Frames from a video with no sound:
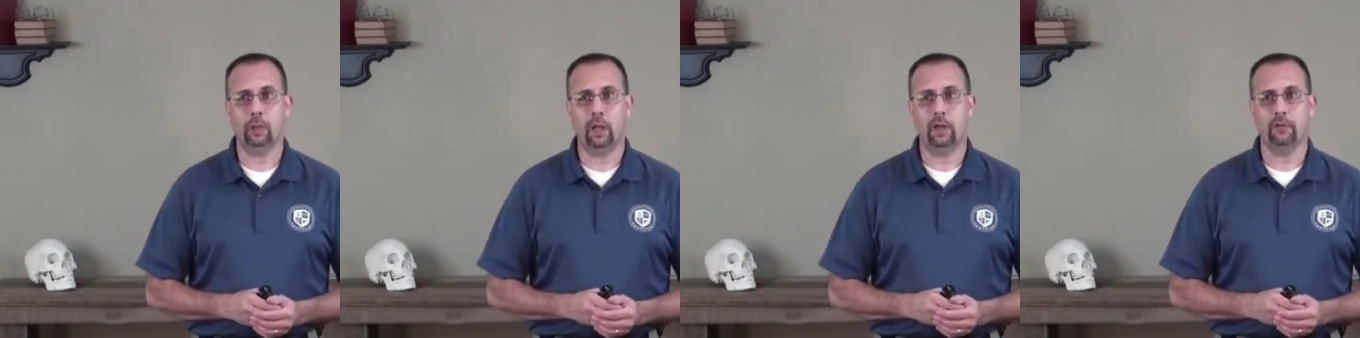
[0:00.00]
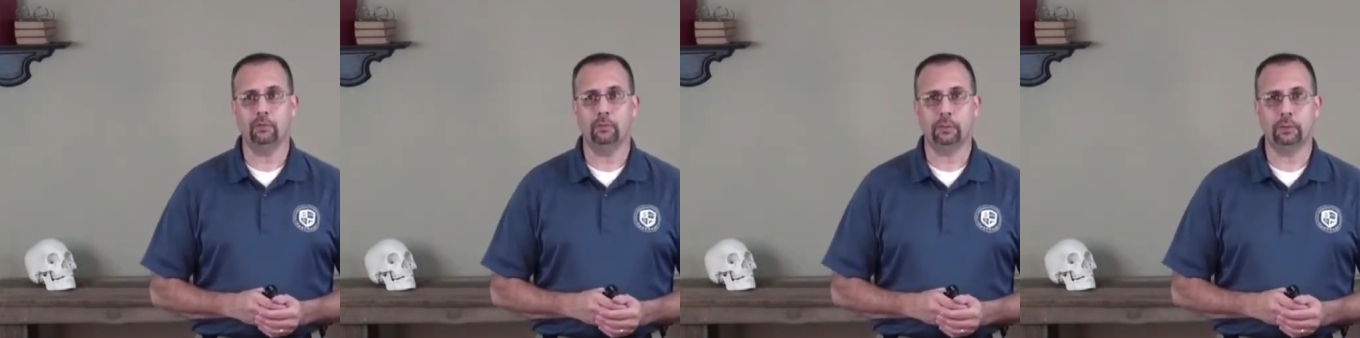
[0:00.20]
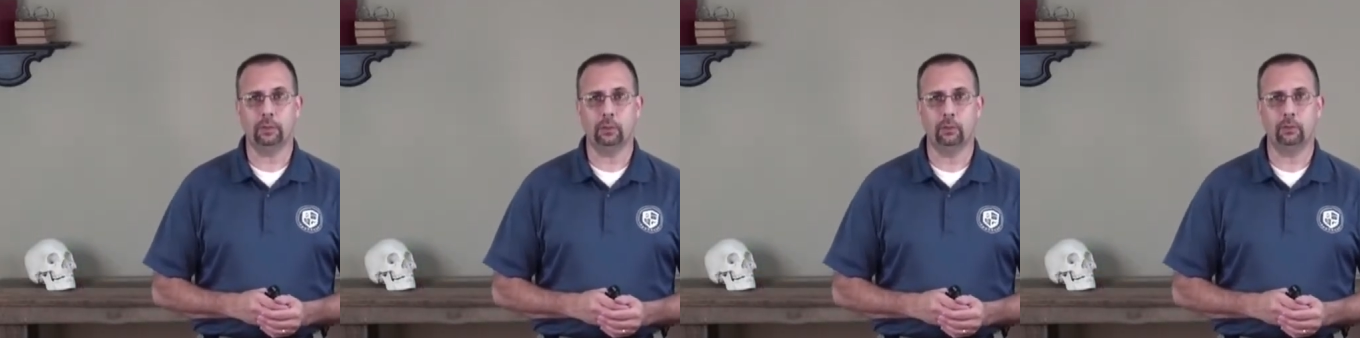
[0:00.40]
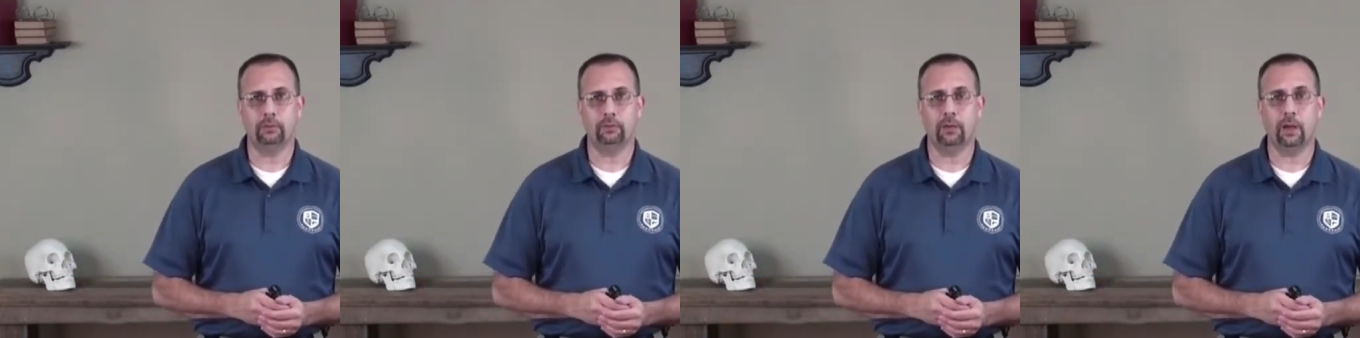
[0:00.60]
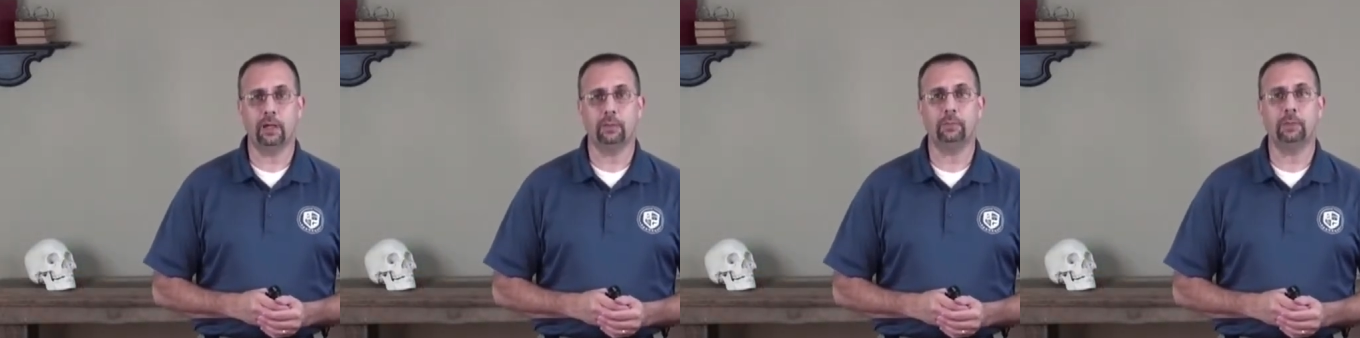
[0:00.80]
haven't been
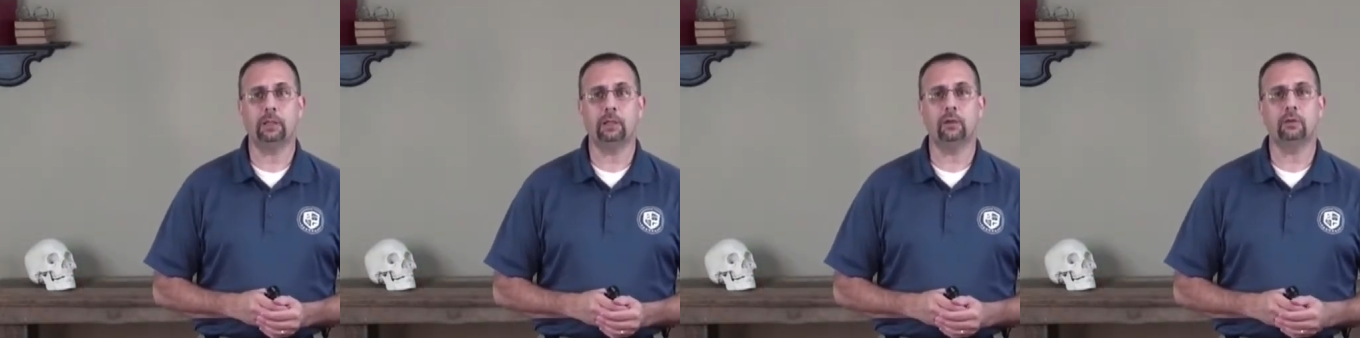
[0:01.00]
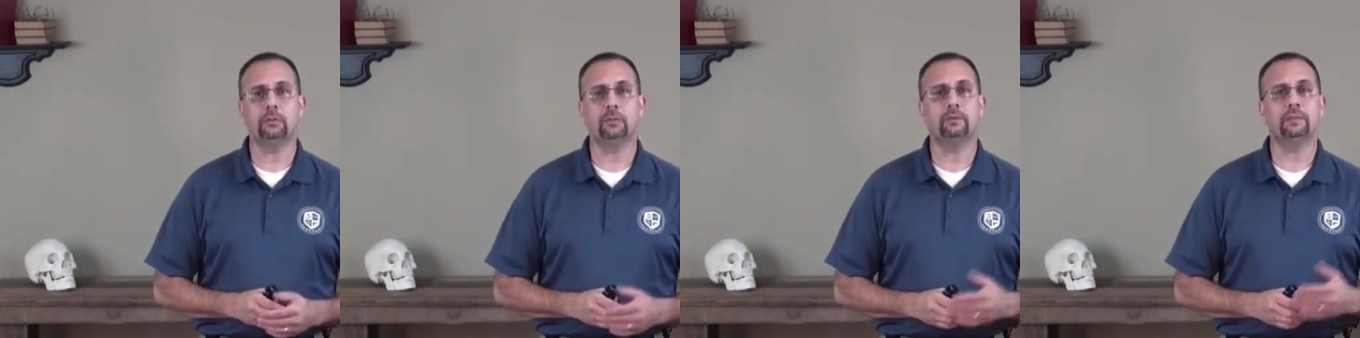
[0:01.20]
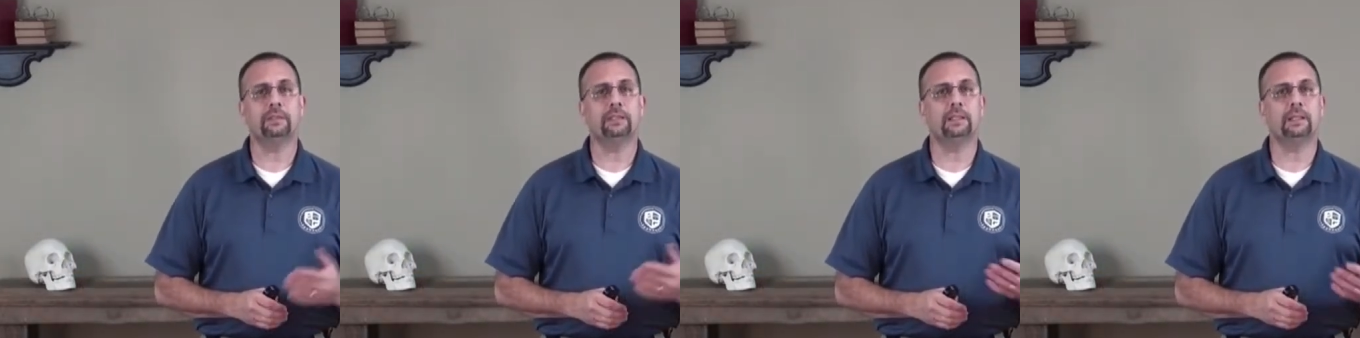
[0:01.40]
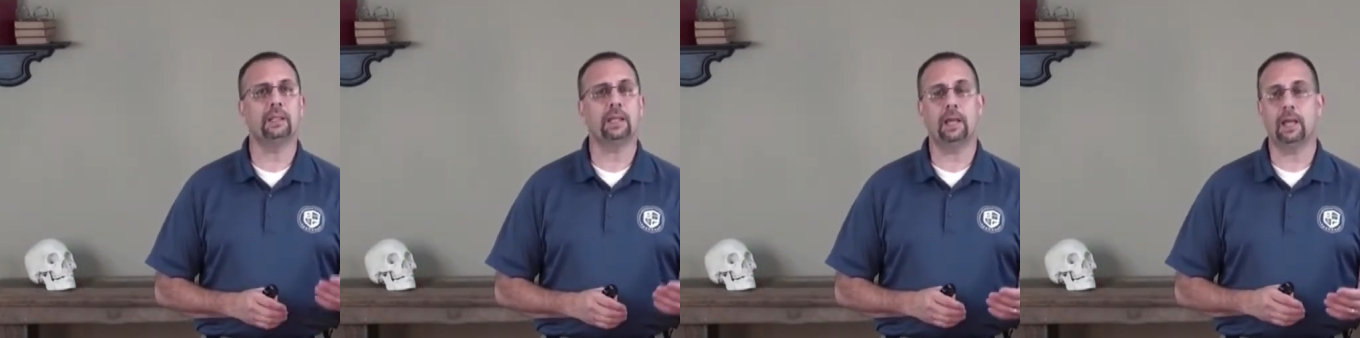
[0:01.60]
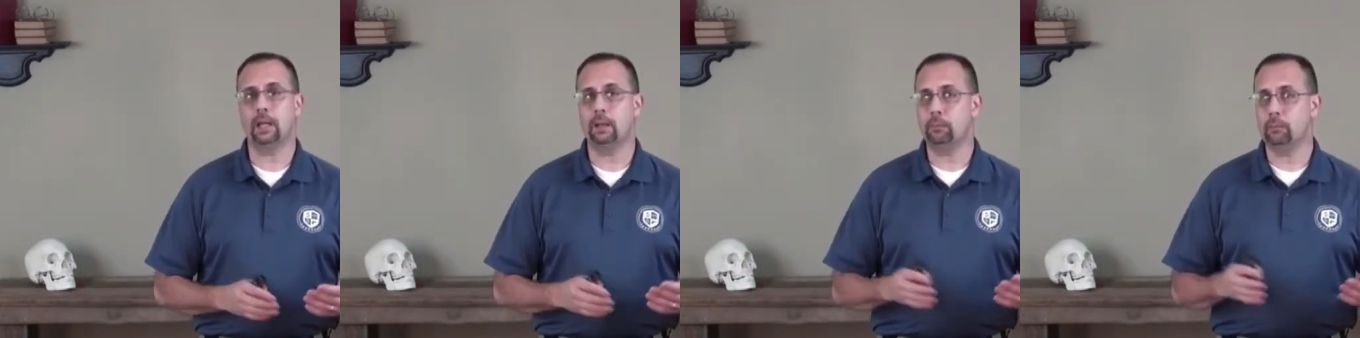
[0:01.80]
notified because of the
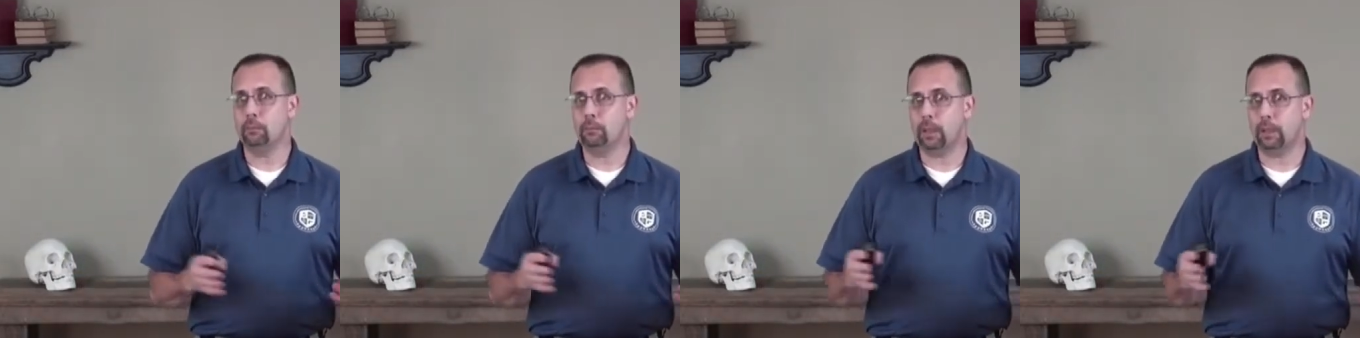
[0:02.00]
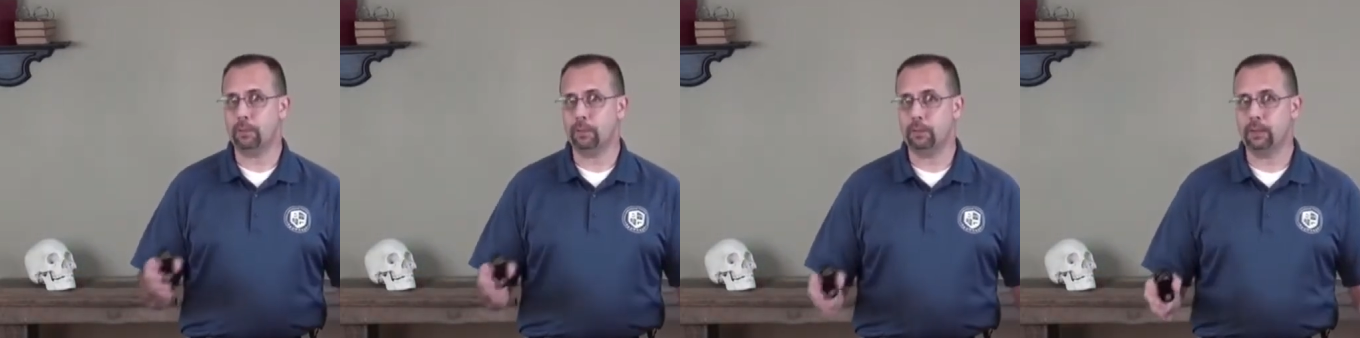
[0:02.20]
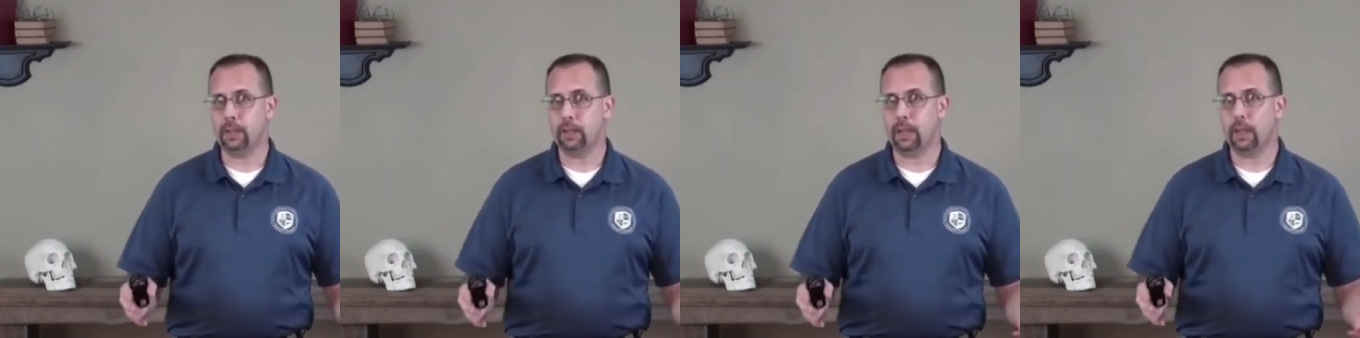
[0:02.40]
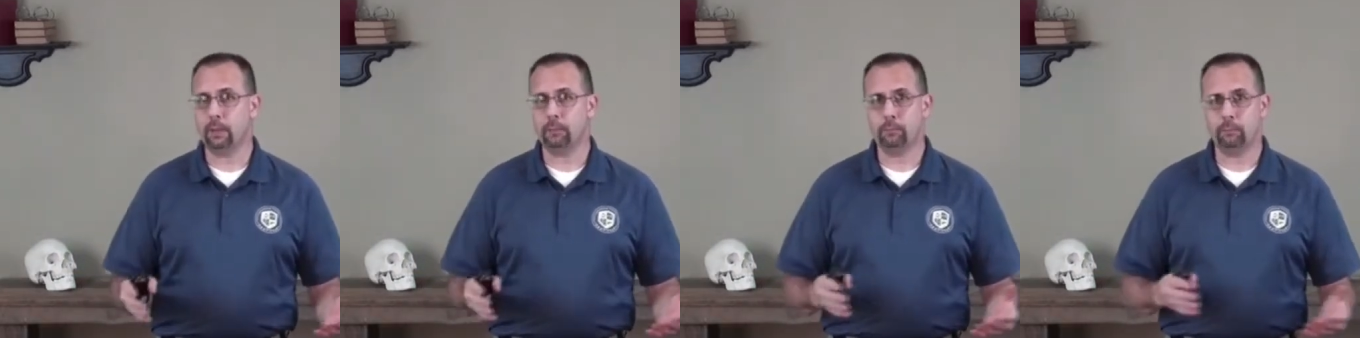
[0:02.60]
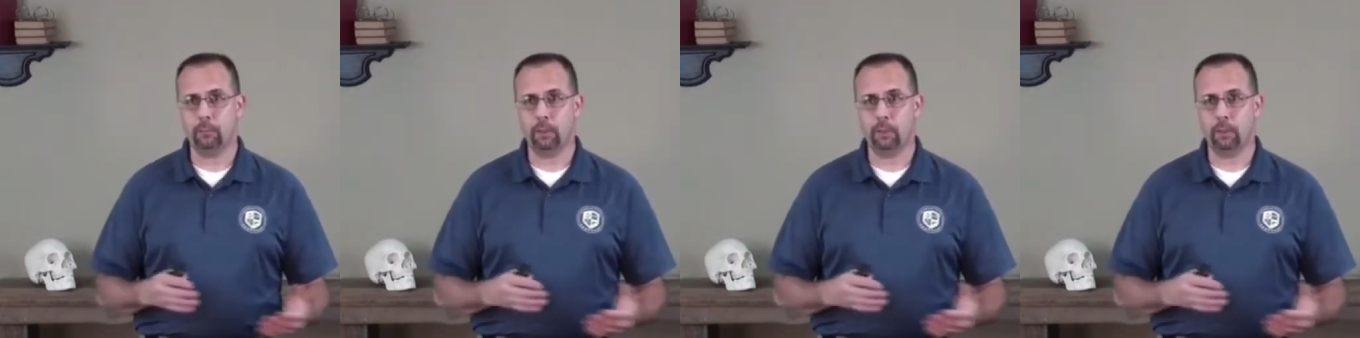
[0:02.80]
delay. Maybe they got